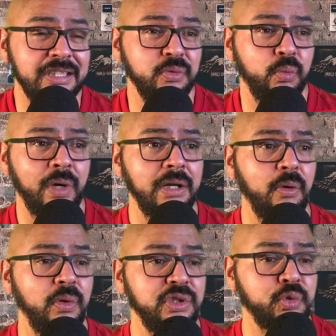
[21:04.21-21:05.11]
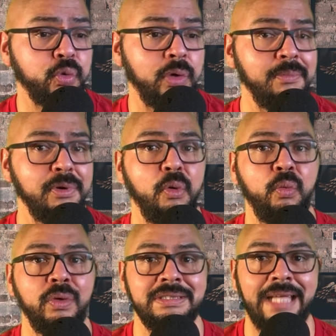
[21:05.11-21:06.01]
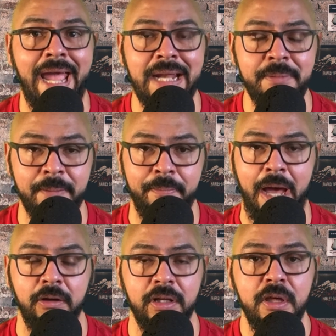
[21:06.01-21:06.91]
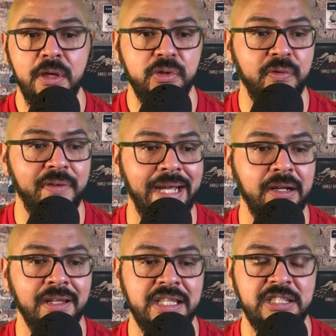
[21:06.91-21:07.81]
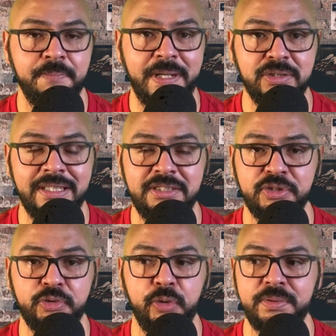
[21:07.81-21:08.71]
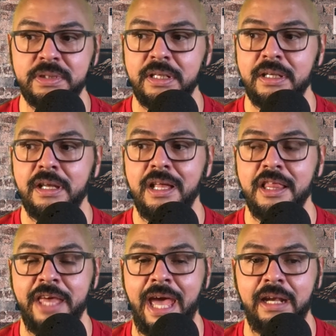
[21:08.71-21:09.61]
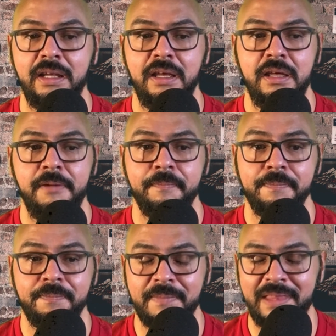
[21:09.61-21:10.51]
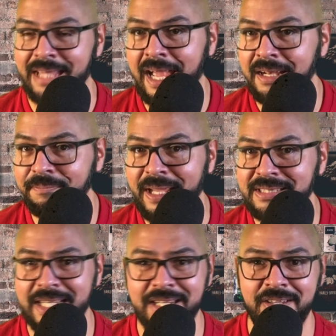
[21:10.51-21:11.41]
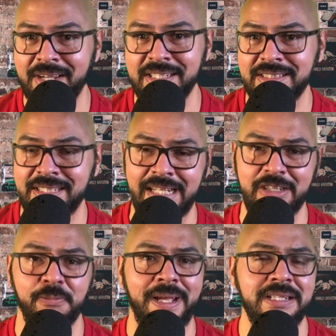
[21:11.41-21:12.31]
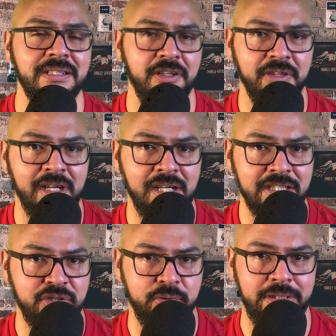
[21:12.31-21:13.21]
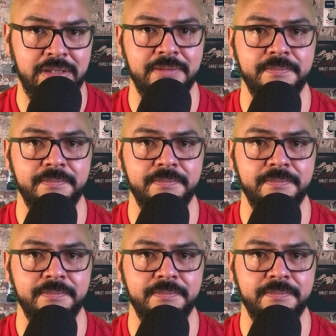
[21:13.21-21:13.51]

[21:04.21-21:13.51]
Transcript: what Trump was adamant about. You've got all of these special interest groups that, not based out of the United States, are based in other countries